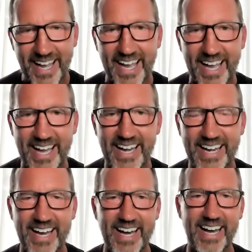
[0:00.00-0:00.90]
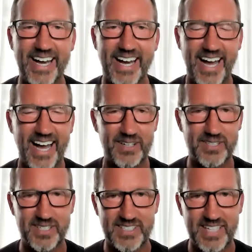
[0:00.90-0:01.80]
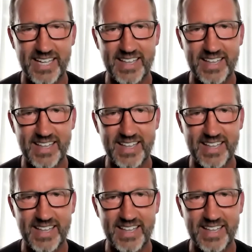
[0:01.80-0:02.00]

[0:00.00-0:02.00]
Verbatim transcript: And uh, I'll just say